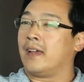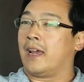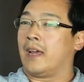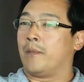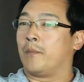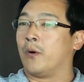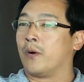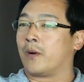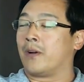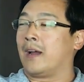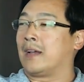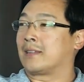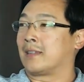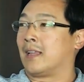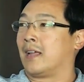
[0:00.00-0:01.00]
and poker
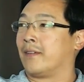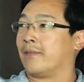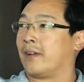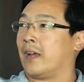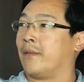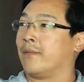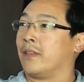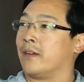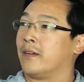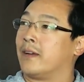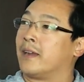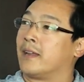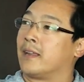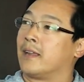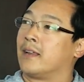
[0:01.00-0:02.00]
has a lot of game
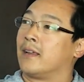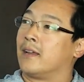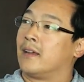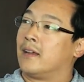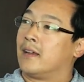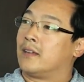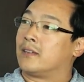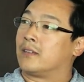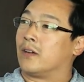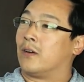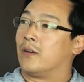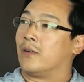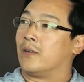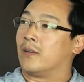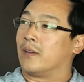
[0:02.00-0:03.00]
theory in it.
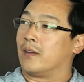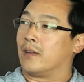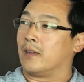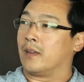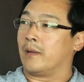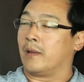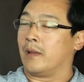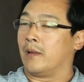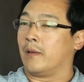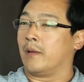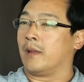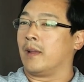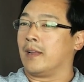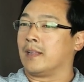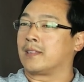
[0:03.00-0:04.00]
So
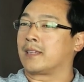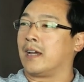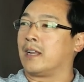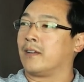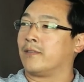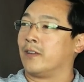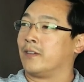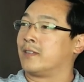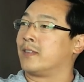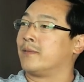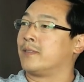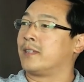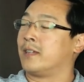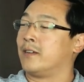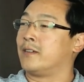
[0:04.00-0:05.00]
it's kind of there's some
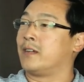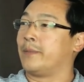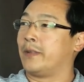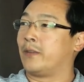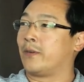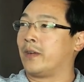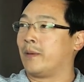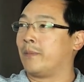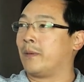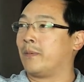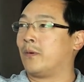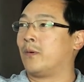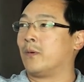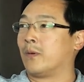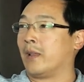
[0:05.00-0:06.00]
synergy between
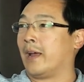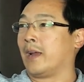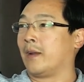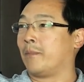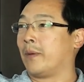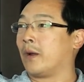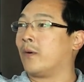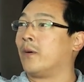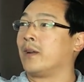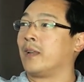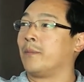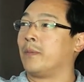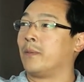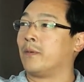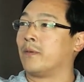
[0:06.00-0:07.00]
people who like Bitcoin
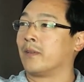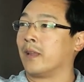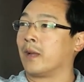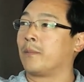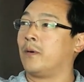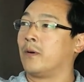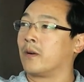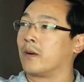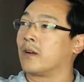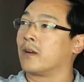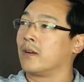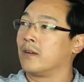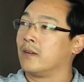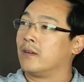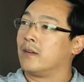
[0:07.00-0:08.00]
and people who like poker.
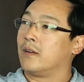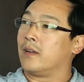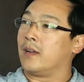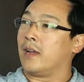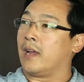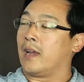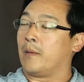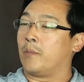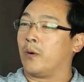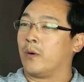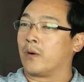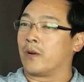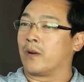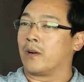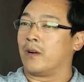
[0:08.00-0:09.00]
And
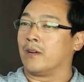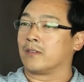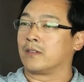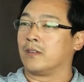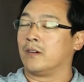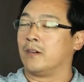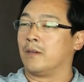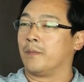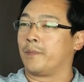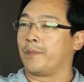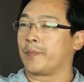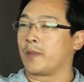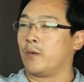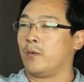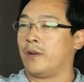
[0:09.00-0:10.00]
poker also,
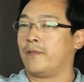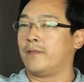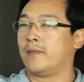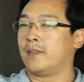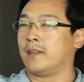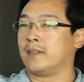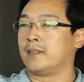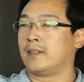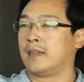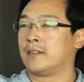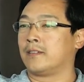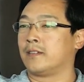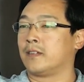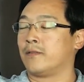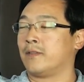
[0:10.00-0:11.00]
with the
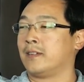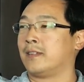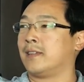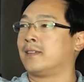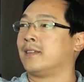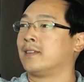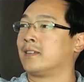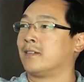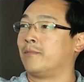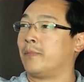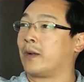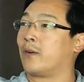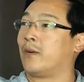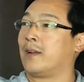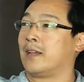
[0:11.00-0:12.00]
censorship resistance of
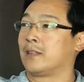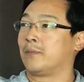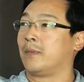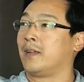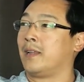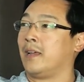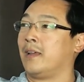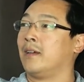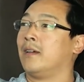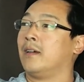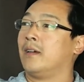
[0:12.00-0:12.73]
Bitcoin as money,